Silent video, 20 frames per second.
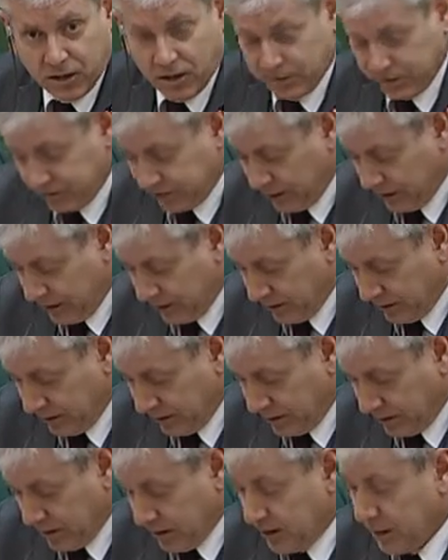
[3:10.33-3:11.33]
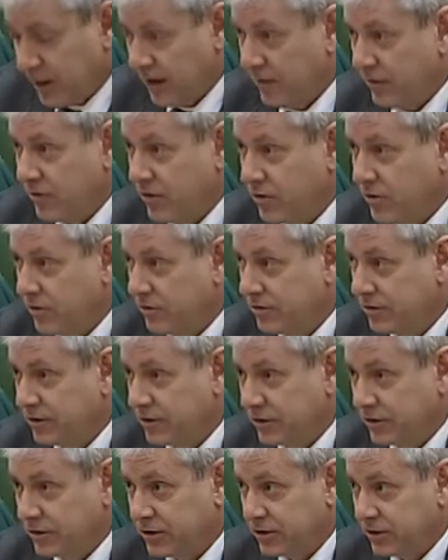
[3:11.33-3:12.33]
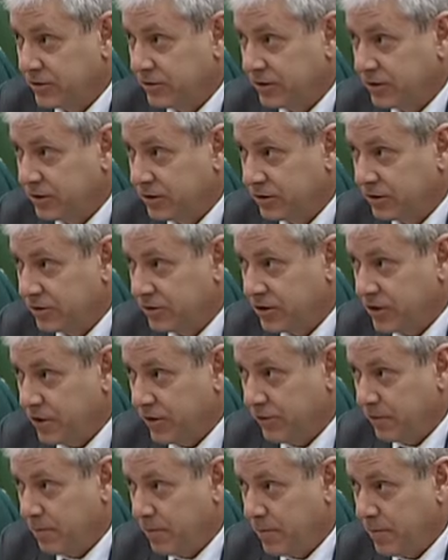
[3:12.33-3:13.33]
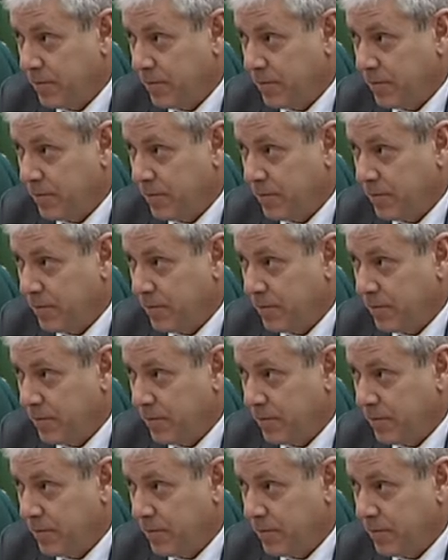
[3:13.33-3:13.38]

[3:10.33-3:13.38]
saying that if you use their services, that you're